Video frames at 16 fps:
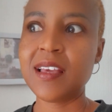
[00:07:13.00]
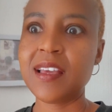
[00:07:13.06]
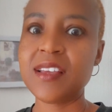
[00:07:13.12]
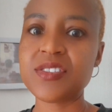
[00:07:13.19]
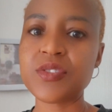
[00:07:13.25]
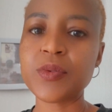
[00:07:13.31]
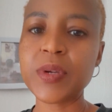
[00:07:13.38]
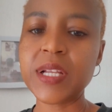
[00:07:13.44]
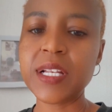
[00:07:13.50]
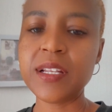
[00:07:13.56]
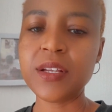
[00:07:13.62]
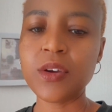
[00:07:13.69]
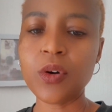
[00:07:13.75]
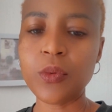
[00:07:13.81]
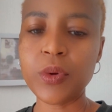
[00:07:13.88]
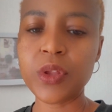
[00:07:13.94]
is really
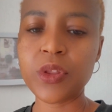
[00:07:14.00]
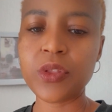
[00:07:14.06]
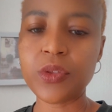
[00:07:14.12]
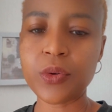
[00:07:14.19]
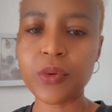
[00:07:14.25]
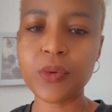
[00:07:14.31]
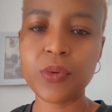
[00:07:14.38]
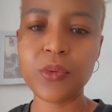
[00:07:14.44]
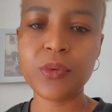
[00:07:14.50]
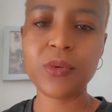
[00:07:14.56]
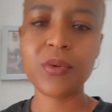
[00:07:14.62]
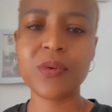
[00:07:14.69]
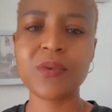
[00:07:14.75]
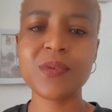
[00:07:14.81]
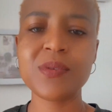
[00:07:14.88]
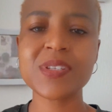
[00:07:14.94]
going through
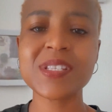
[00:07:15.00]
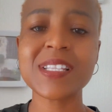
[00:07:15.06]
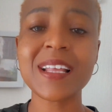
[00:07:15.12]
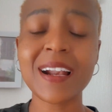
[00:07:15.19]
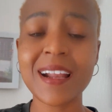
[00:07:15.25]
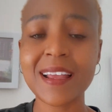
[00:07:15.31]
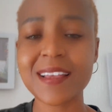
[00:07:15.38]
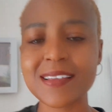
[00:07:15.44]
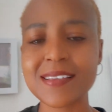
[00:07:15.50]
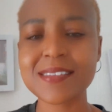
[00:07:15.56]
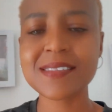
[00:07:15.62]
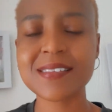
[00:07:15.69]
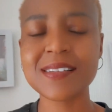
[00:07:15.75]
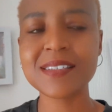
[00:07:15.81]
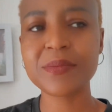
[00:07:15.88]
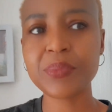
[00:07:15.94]

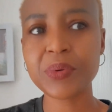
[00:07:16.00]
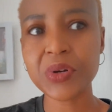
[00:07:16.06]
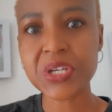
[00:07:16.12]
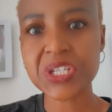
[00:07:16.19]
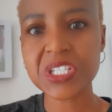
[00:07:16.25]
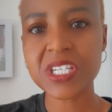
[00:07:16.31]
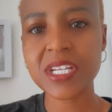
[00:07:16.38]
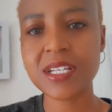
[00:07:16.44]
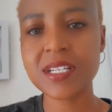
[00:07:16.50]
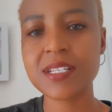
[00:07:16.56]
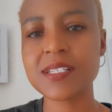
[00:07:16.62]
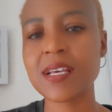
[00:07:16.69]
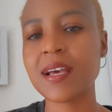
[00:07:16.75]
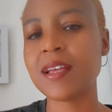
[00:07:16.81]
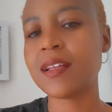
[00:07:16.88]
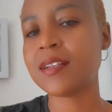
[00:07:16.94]
stress and depression,
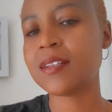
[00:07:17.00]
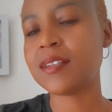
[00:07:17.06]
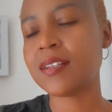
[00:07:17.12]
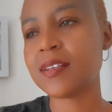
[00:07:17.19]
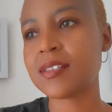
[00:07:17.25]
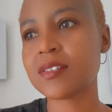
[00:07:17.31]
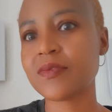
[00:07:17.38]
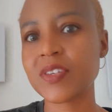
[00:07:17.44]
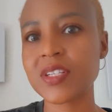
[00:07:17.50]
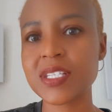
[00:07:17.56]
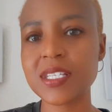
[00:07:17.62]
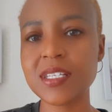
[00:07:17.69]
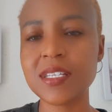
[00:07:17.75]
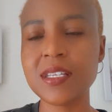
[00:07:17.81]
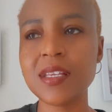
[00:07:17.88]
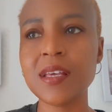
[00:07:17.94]
tiredness,
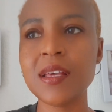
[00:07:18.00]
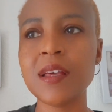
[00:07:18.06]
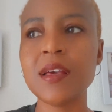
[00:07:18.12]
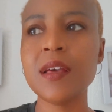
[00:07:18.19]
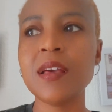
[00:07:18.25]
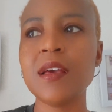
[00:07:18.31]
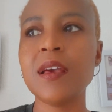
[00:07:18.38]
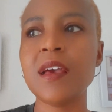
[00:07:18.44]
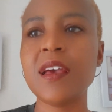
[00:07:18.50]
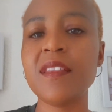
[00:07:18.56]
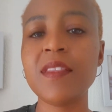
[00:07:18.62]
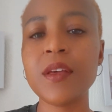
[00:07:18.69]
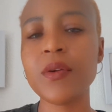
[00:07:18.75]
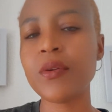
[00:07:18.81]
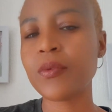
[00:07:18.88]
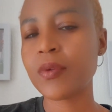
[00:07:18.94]
fatigue, and
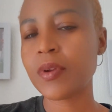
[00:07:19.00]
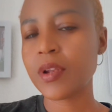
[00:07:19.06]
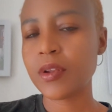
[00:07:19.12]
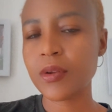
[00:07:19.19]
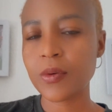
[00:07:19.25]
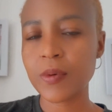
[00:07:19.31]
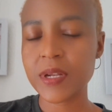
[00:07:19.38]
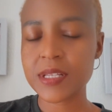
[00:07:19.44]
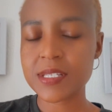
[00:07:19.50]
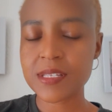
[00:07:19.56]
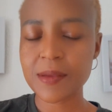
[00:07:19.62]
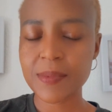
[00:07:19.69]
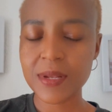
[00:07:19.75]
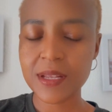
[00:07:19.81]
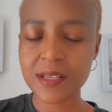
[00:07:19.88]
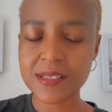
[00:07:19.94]
they don't really know what is
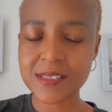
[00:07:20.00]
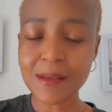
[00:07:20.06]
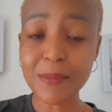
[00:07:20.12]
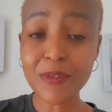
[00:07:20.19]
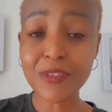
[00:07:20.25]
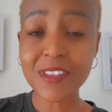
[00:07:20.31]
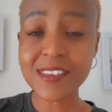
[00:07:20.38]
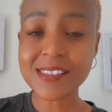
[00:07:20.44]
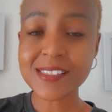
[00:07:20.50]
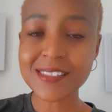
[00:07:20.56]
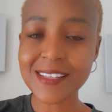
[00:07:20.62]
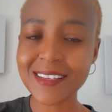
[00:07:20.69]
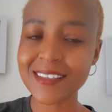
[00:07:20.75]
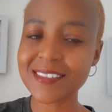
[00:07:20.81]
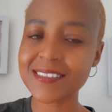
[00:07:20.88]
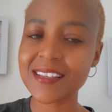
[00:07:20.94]
happening. Some of these
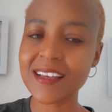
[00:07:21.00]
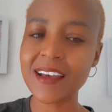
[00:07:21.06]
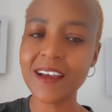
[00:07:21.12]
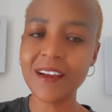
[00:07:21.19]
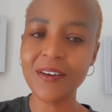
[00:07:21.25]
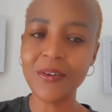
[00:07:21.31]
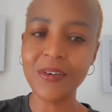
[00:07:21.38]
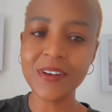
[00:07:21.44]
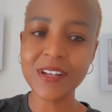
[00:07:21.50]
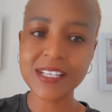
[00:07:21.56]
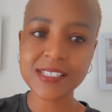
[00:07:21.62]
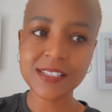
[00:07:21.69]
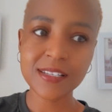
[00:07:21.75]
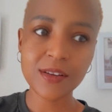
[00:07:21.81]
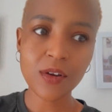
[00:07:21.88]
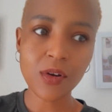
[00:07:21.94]
things are
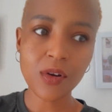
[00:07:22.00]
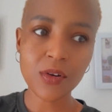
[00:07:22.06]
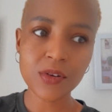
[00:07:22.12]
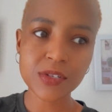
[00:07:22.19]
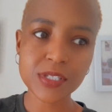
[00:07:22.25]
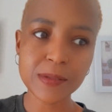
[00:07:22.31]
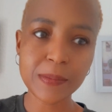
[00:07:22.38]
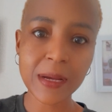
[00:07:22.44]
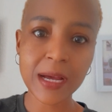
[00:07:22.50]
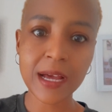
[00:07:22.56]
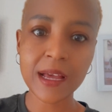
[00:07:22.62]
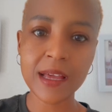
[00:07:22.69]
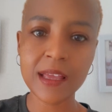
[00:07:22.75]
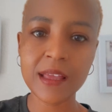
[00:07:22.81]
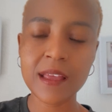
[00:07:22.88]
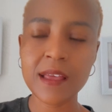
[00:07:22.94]
honestly caused
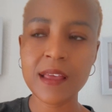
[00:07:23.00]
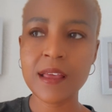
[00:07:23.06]
by